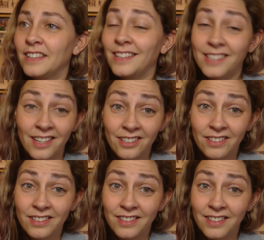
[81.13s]
That's it.
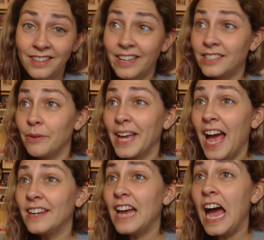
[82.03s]
That's all we
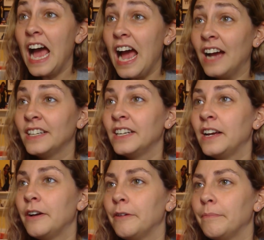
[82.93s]
got. Ah!
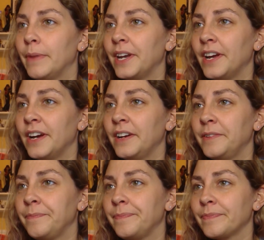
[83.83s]
But, uh,
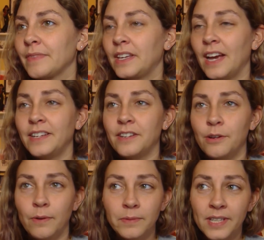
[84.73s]
yeah, I didn't
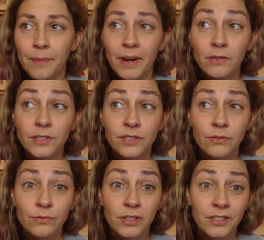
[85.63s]
know it was coming out
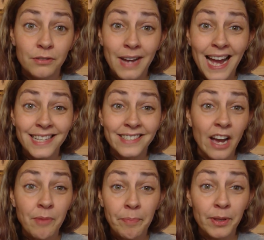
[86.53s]
soon. You guys,
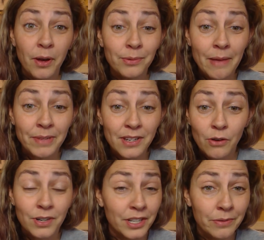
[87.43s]
comment below. Let me
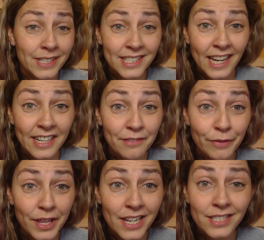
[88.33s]
know. Are you excited
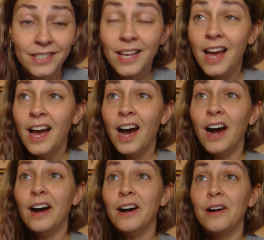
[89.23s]
for this?
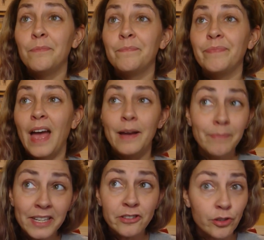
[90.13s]
Um,
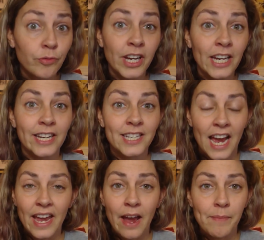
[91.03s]
I'm intrigued.
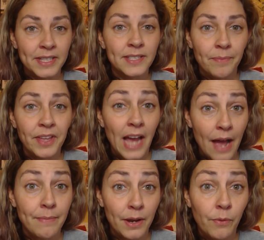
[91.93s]
I am. It's something
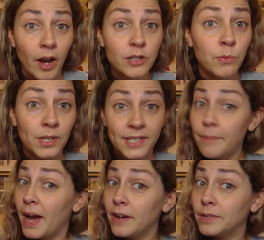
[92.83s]
I might watch once
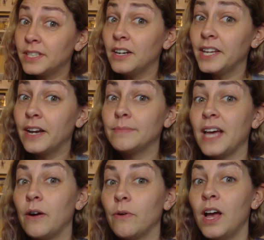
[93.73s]
I buy it, once Harley comes
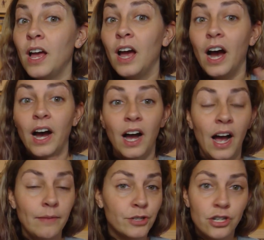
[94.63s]
out.
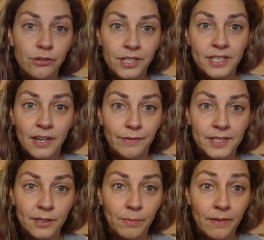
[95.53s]
Uh, I'm sure this stuff will
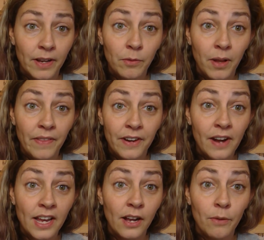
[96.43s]
still be available on there
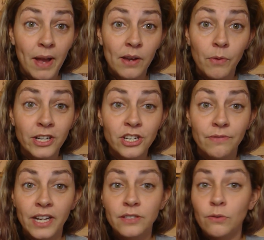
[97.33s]
and I can go back and watch it,
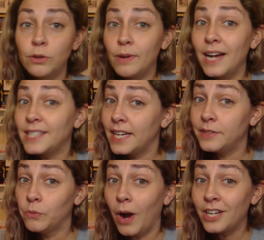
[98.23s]
right? So you guys,
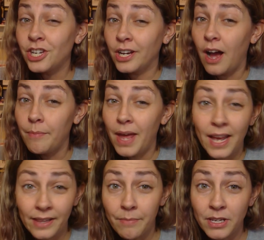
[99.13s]
as you watch it, comment
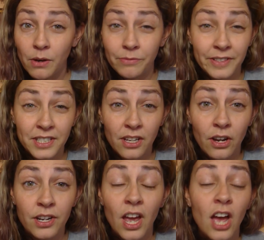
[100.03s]
and let me know if it's
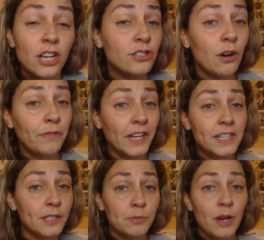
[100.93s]
good. Don't forget
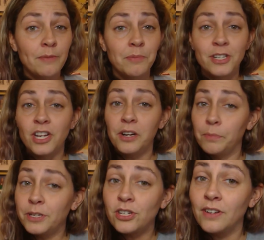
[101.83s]
to subscribe to my
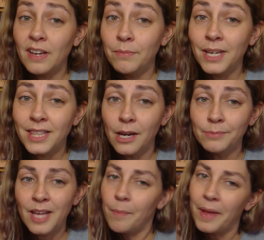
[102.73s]
channel. Be sure to give me a
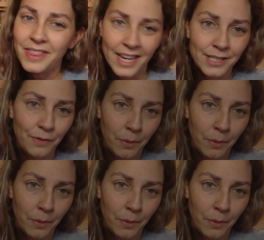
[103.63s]
thumbs up and thanks for